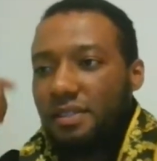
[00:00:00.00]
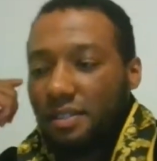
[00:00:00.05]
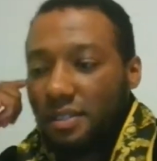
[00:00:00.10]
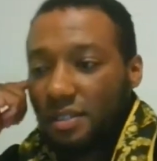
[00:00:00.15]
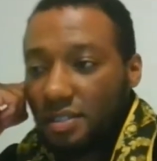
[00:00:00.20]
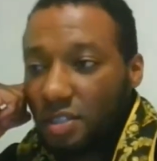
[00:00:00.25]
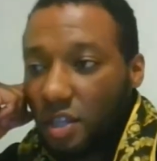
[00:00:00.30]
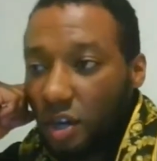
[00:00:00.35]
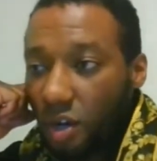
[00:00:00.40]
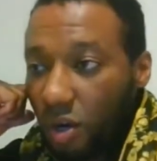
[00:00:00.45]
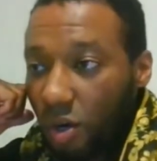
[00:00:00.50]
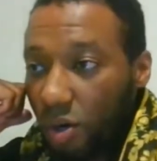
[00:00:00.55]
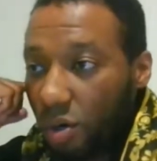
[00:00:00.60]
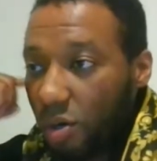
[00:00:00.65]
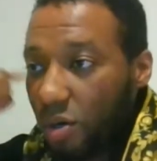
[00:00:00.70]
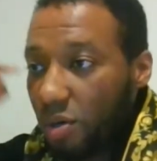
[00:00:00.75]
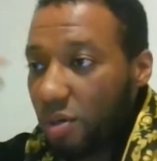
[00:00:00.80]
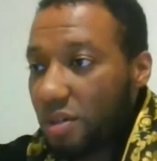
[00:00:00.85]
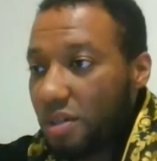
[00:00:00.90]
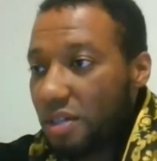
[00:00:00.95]

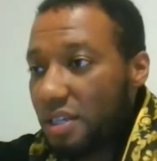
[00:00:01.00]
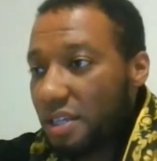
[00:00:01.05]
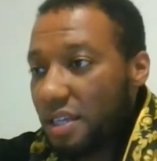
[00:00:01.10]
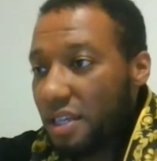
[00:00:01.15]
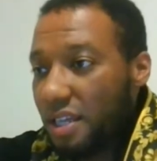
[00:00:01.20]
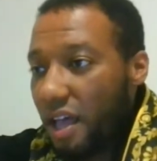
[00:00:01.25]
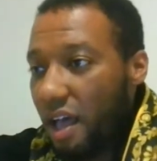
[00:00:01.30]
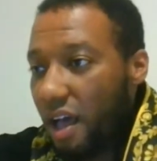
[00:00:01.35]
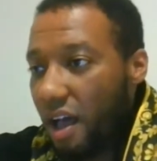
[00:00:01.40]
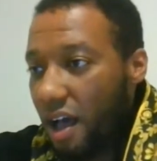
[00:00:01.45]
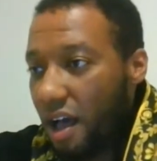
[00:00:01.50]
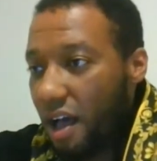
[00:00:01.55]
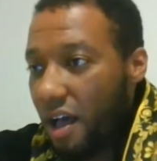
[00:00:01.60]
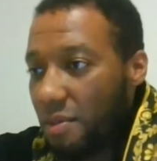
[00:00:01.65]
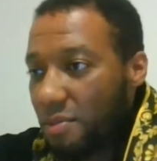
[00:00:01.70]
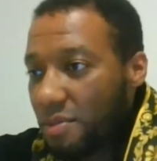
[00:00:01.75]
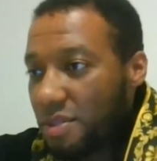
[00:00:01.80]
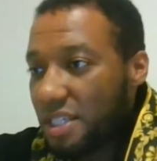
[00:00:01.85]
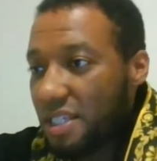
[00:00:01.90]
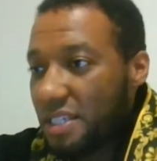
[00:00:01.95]
So
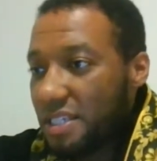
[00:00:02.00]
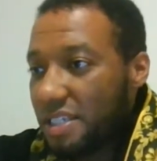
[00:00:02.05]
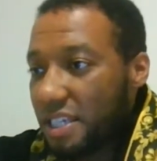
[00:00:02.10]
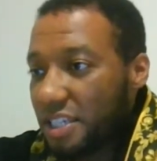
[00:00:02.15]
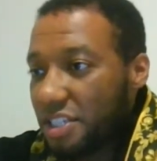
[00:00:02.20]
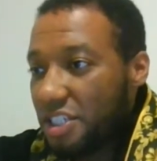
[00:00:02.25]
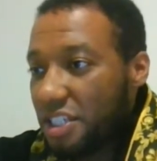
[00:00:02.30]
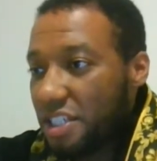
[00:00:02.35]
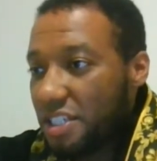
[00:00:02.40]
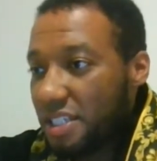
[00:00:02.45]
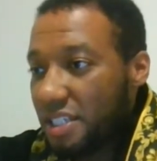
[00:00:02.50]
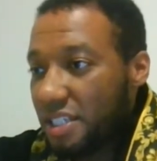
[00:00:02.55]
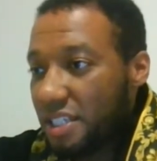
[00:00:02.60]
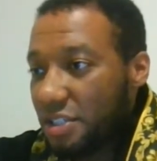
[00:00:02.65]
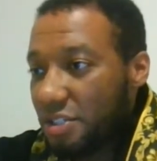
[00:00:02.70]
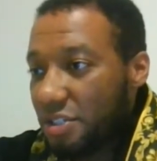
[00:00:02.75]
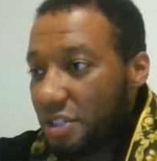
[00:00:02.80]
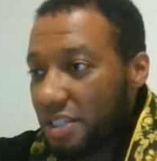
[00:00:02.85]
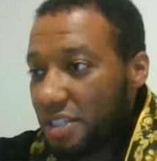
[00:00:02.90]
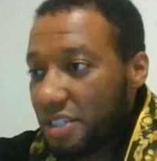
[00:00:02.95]
um, C says she isn't
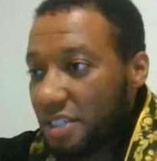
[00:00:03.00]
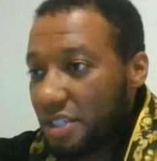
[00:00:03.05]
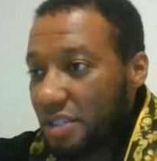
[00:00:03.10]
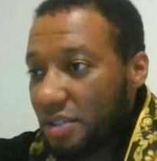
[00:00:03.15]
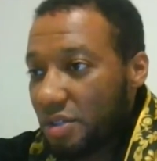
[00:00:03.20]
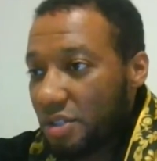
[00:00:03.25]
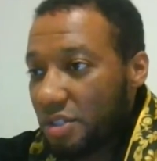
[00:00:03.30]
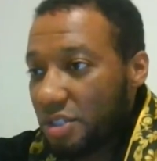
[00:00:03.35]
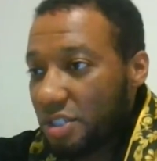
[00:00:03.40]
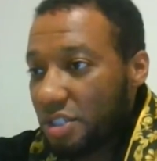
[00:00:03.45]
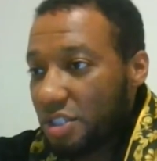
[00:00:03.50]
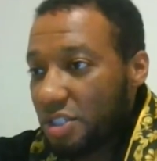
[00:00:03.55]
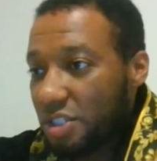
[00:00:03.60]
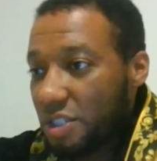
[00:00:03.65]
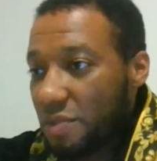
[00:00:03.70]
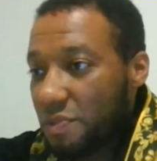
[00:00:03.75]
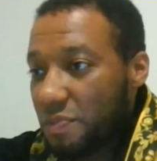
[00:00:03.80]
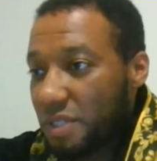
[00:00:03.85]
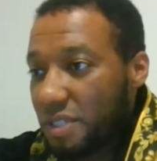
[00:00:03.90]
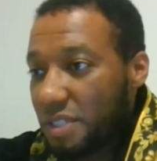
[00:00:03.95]
interested or she's
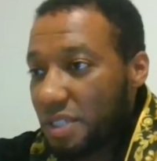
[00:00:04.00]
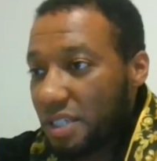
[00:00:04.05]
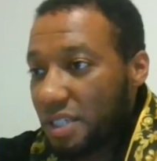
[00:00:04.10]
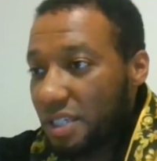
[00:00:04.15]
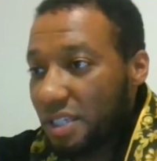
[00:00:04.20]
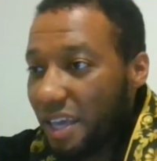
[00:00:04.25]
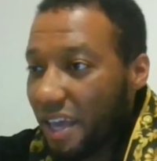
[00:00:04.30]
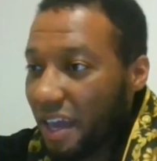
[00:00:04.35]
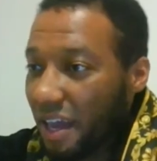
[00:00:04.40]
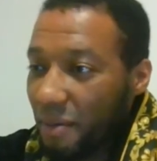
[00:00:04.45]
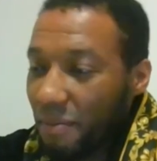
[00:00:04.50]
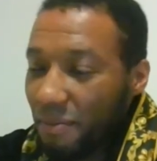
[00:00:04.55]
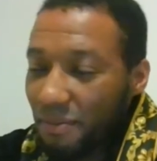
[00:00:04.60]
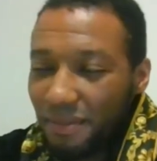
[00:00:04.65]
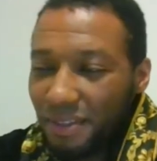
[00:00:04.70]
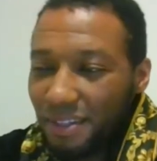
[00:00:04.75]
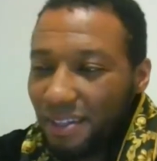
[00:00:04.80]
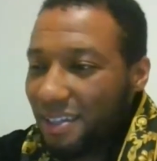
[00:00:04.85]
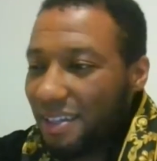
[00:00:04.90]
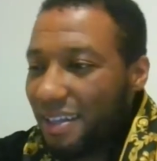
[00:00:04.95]
just busy. Yeah,
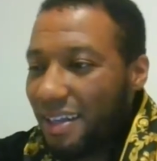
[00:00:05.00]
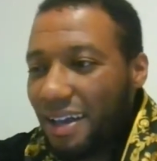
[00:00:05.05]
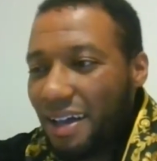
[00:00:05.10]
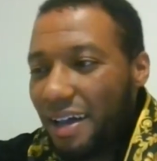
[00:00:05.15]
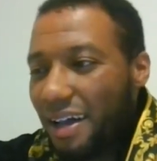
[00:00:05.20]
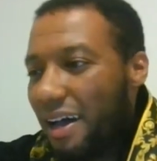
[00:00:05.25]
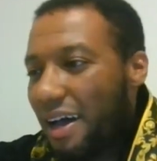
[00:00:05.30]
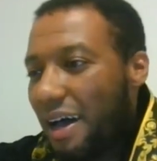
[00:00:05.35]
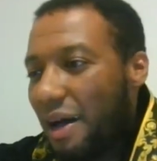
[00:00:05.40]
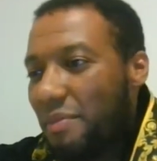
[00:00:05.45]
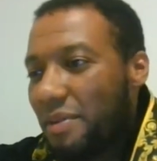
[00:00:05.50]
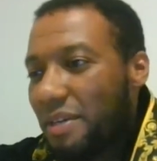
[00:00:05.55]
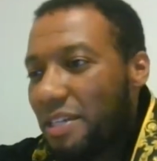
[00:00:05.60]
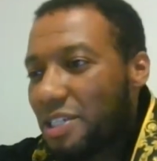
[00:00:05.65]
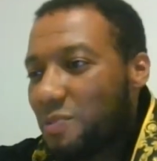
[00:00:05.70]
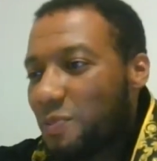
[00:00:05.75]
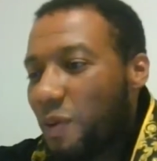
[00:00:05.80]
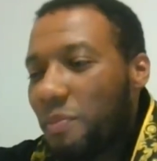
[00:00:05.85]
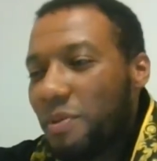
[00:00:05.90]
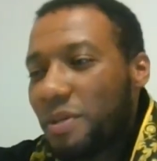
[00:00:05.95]
I mean,
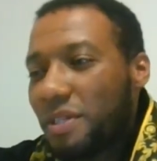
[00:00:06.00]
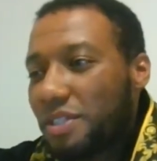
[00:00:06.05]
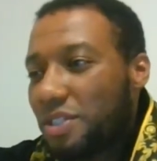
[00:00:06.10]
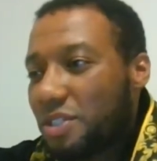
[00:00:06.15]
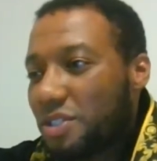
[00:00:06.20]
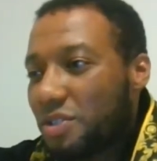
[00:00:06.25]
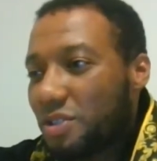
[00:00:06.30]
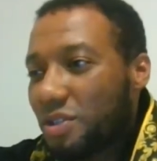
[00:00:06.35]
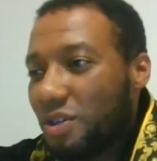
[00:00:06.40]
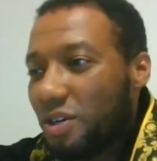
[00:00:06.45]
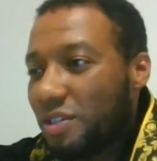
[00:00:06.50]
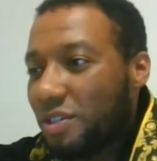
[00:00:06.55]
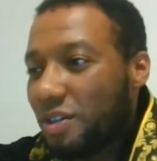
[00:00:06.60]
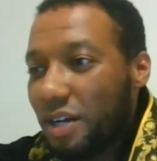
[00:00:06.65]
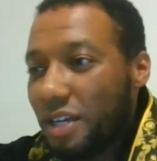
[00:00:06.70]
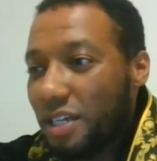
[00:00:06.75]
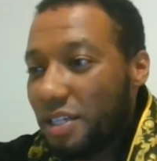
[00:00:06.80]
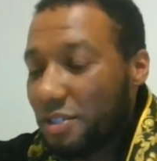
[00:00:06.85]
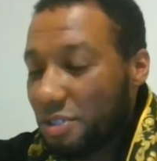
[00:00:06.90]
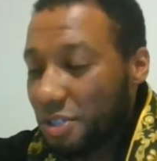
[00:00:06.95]
she's probably just not
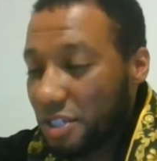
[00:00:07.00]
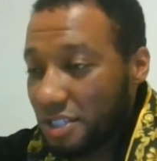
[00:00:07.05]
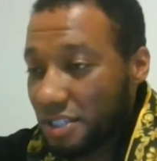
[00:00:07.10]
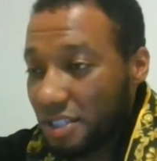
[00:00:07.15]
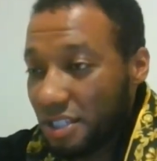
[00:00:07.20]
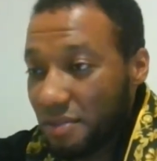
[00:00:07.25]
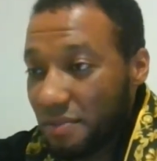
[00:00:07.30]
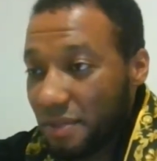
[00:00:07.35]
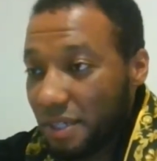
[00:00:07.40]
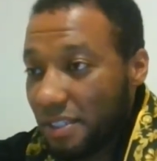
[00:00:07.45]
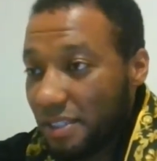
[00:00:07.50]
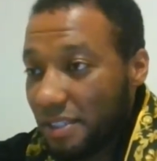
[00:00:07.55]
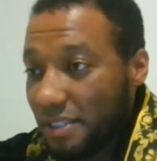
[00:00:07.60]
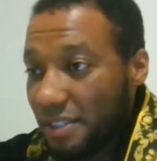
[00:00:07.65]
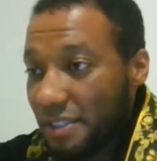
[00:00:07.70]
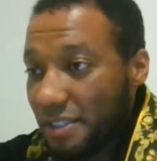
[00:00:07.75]
not interested, man.